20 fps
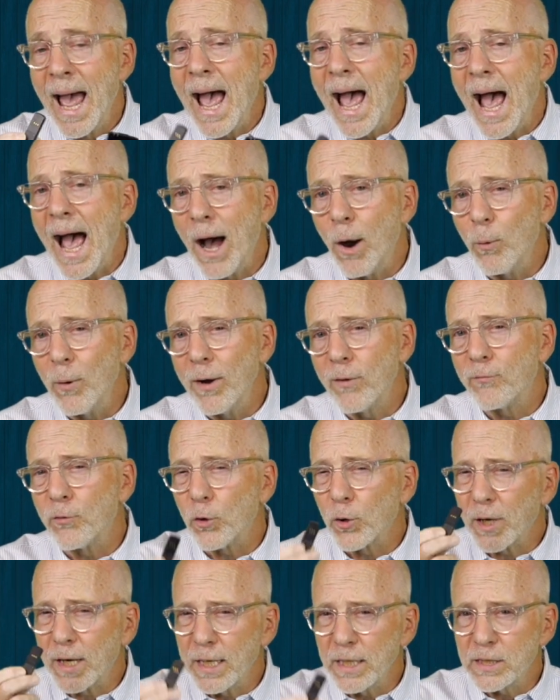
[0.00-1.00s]

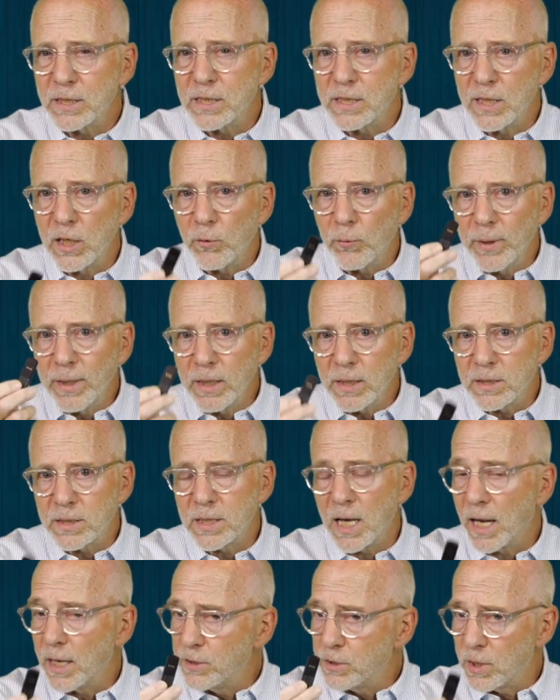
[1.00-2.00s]
However, considering the
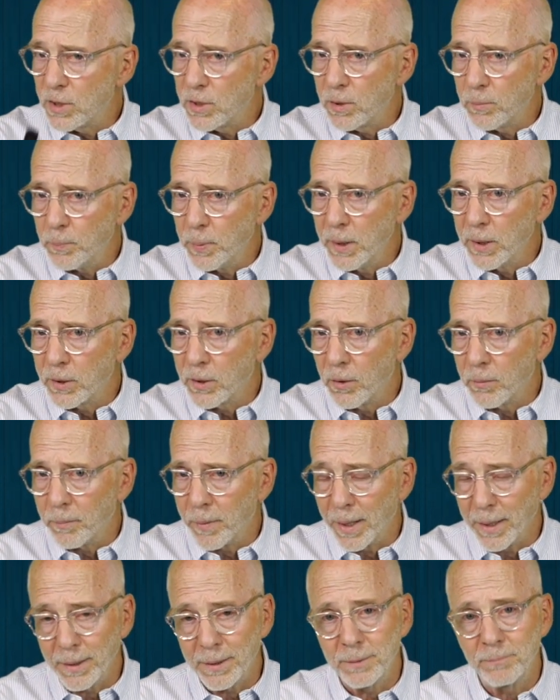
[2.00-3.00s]
size of the Pico
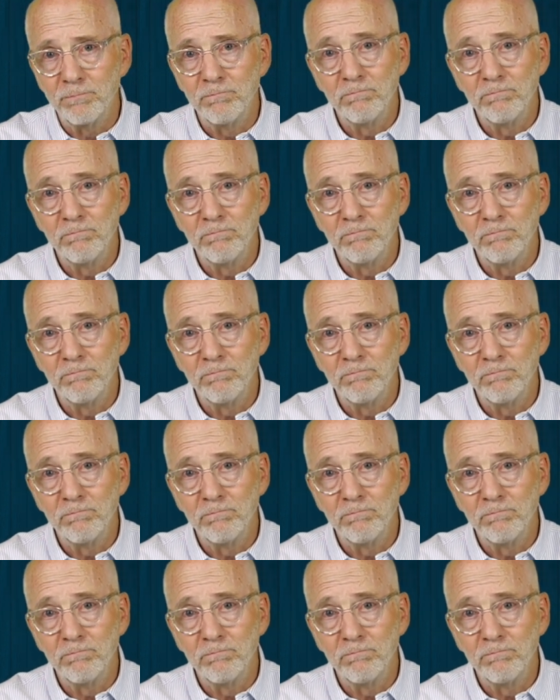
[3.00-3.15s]
mic,